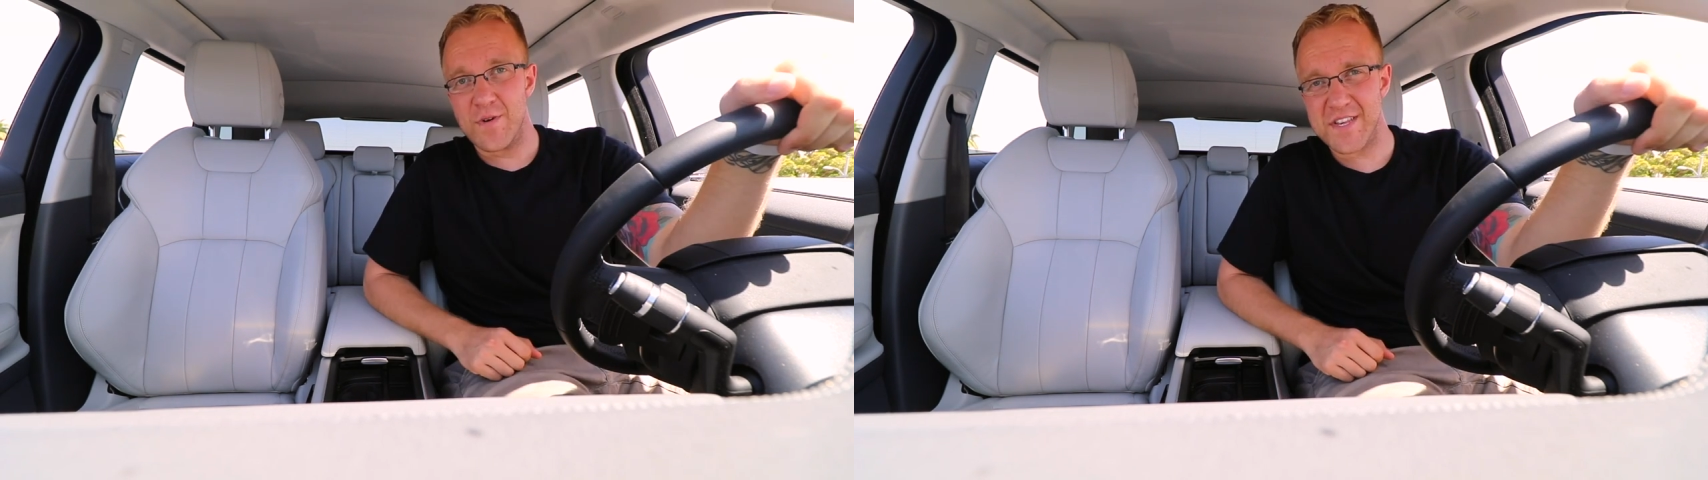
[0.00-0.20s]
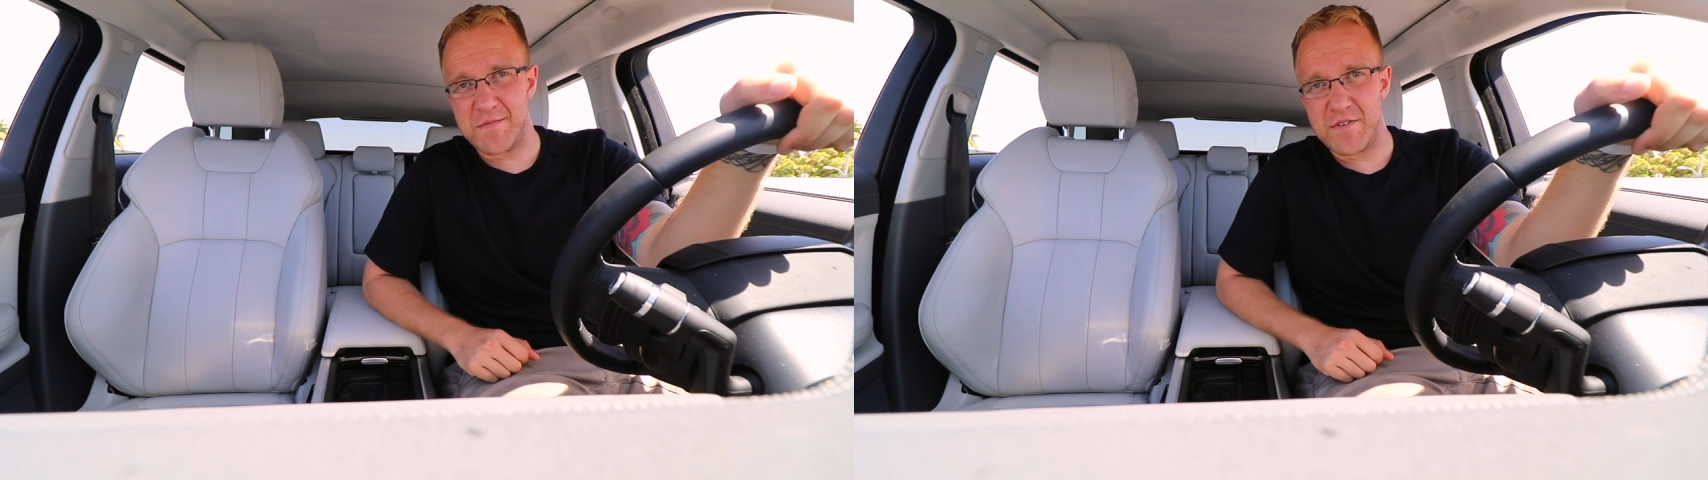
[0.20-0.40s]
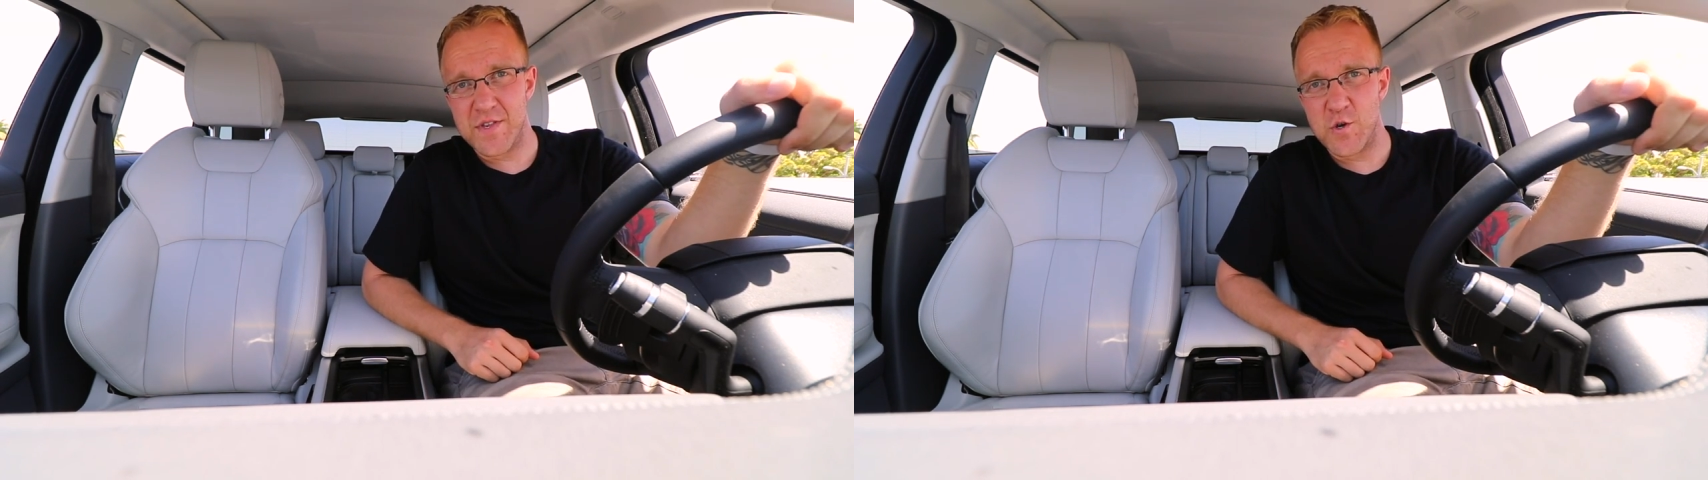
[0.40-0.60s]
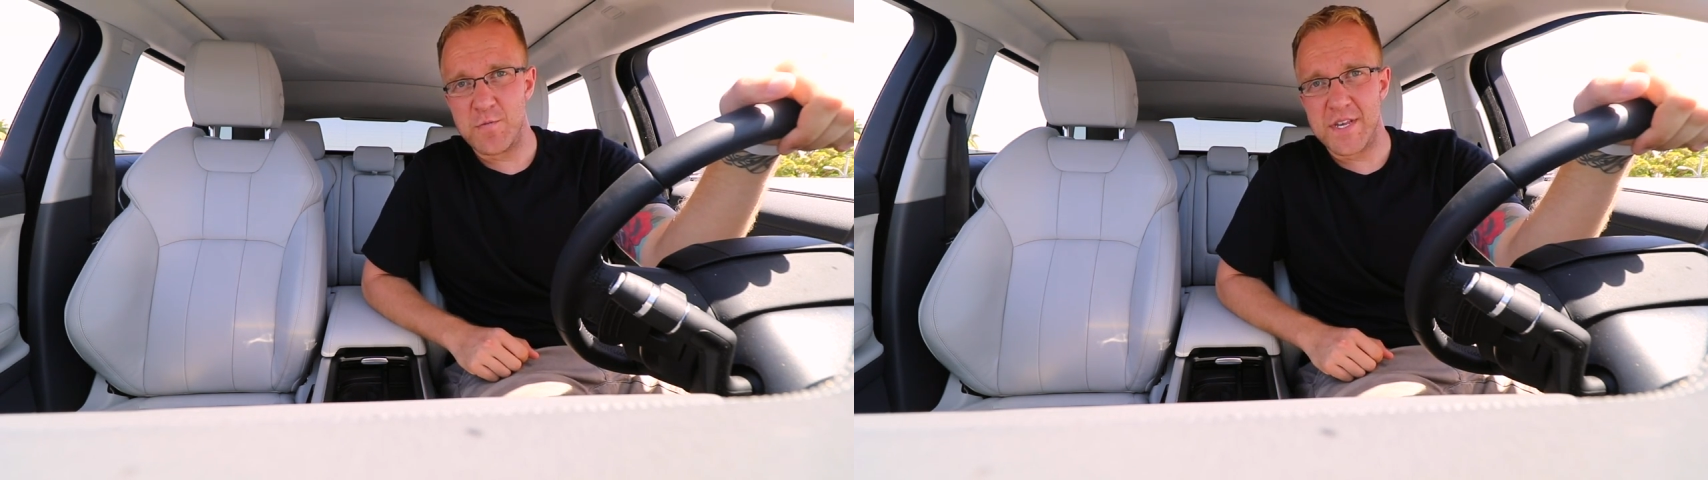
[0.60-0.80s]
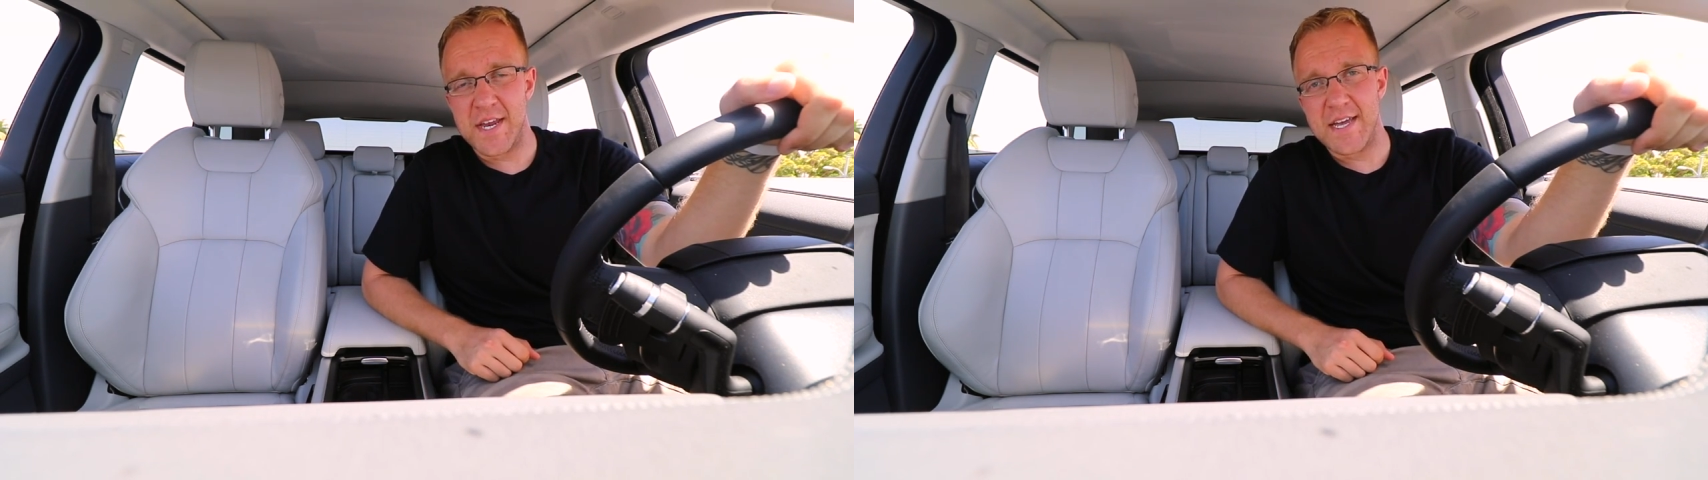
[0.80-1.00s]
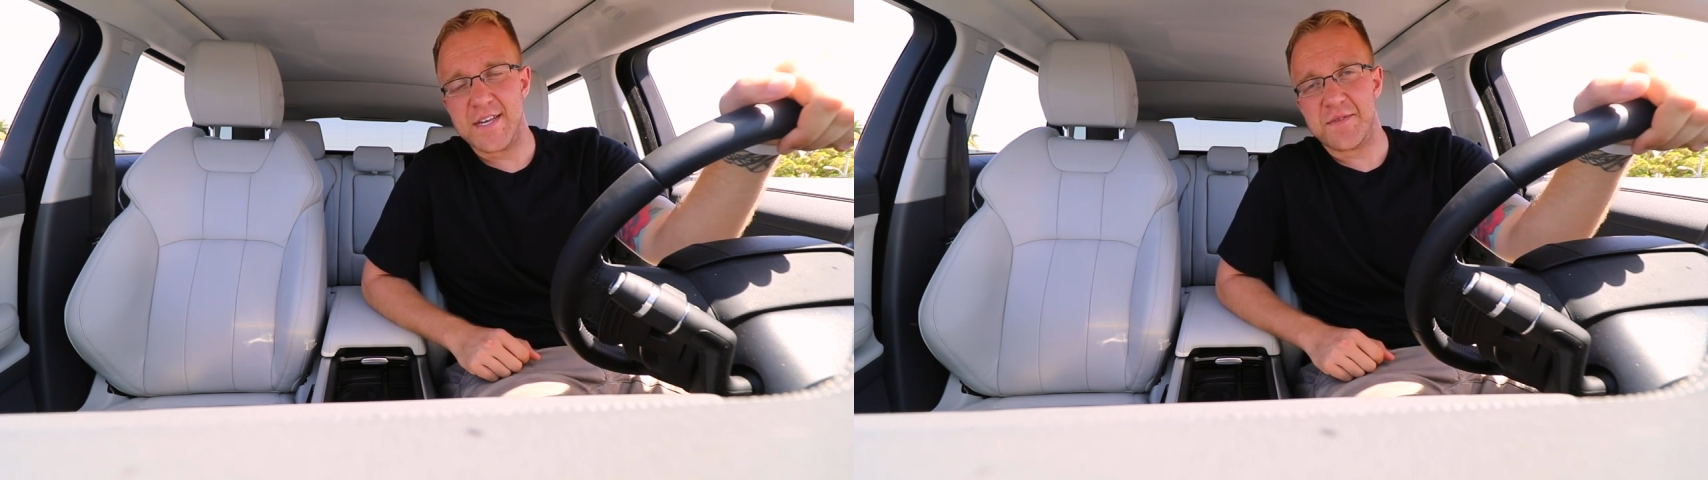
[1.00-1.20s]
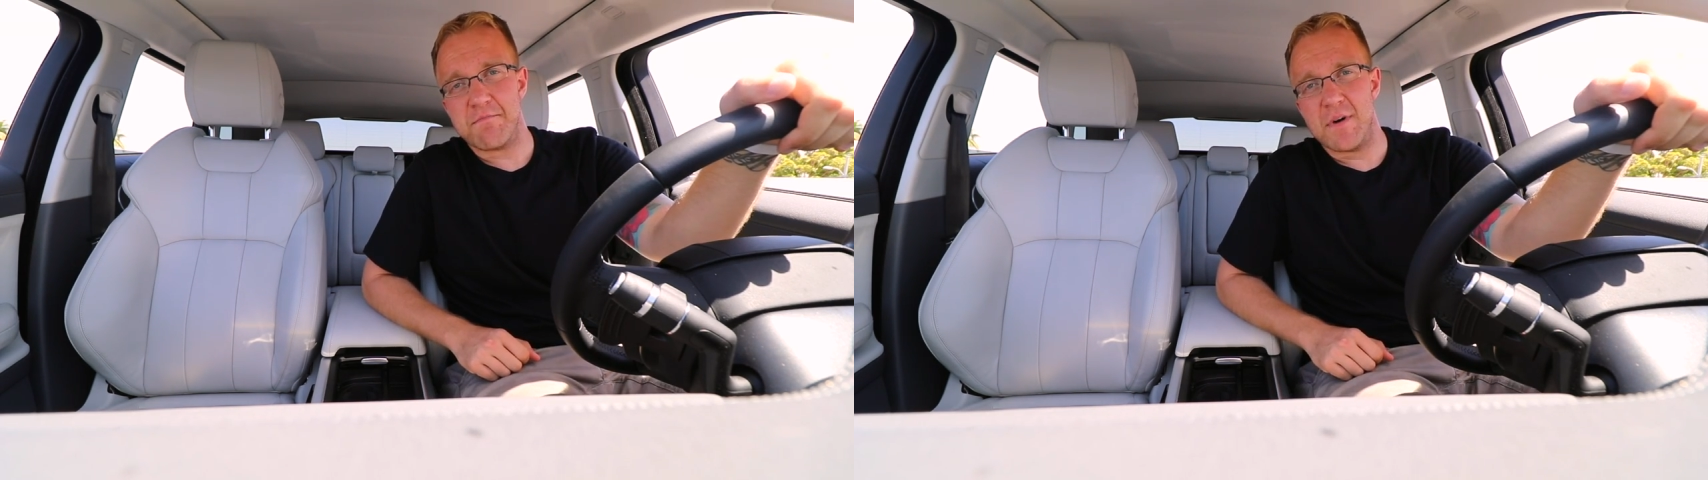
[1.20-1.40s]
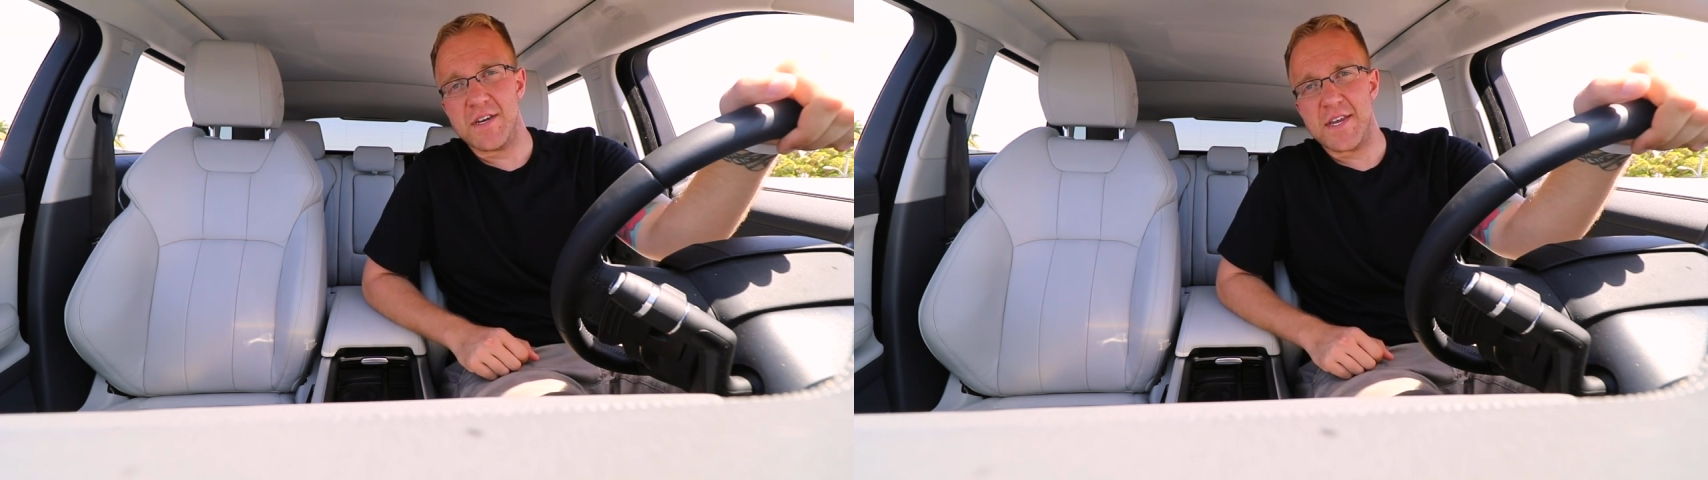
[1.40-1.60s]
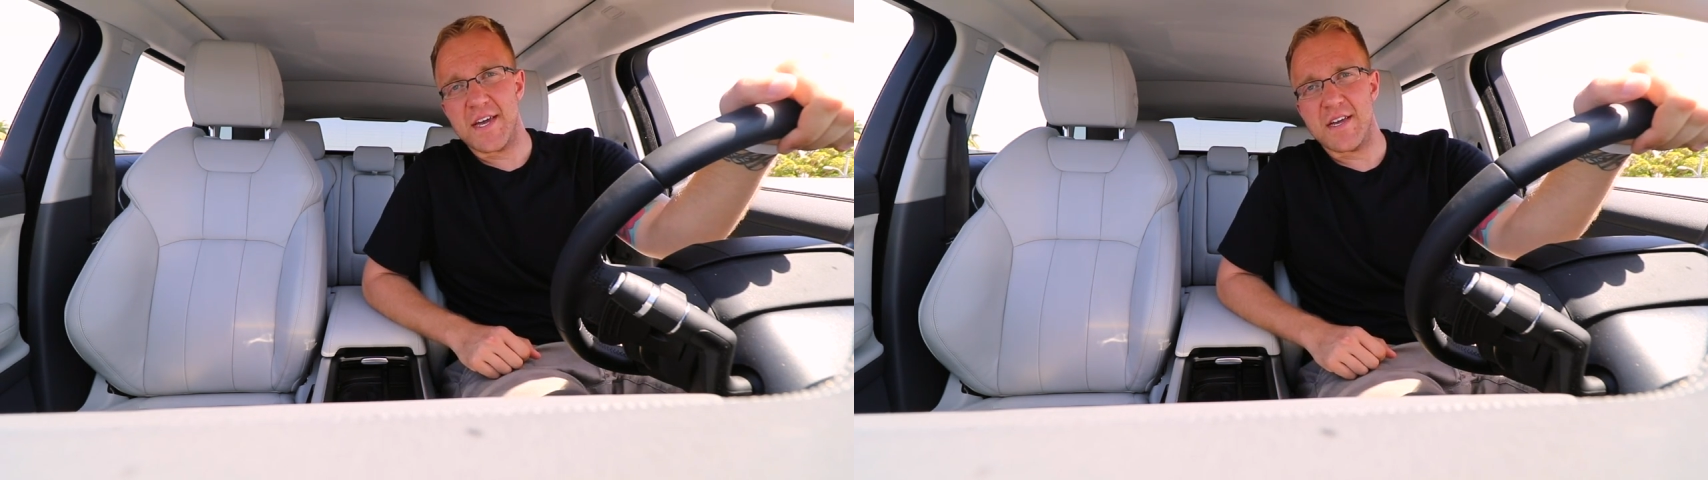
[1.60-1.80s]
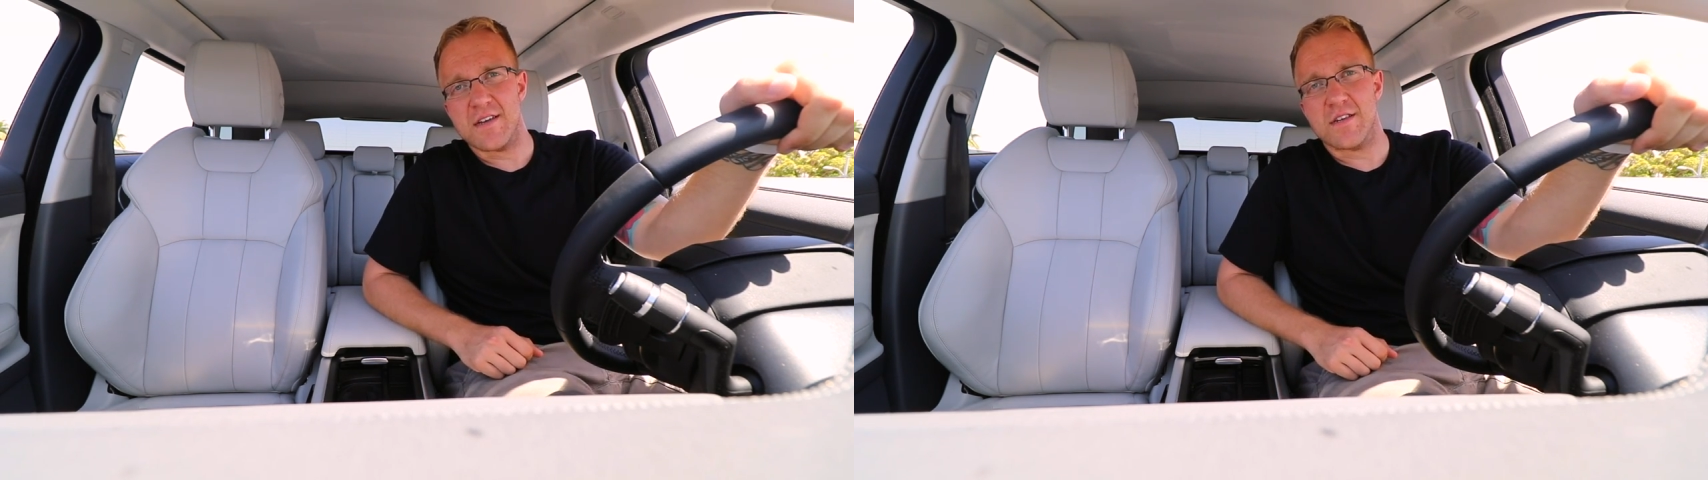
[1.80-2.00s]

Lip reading: What's up, YouTube? Today is Monday,